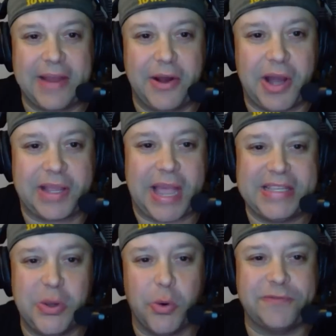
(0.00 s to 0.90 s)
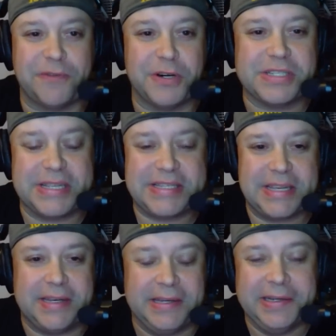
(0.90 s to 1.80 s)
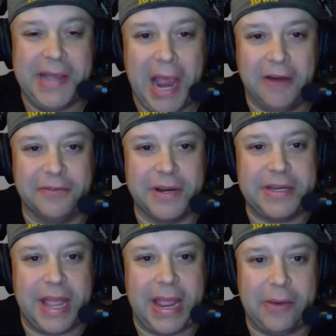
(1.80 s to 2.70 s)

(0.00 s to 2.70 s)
Hawkeyes your first listen every day.